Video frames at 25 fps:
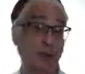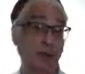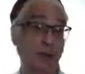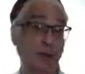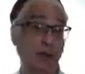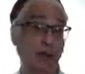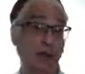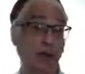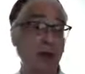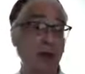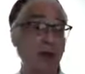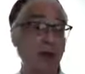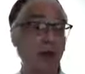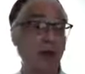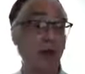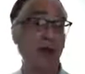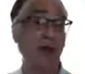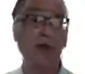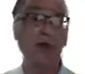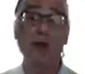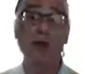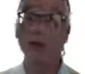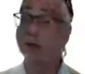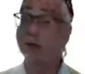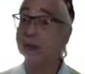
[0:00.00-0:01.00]
And if I
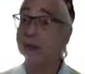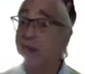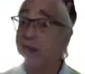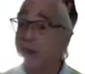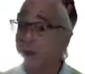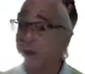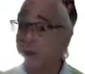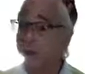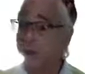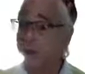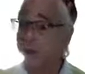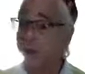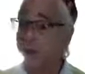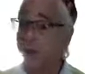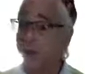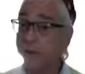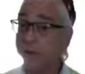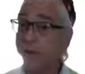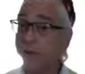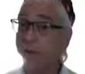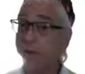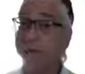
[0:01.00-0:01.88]
can't explain it clearly,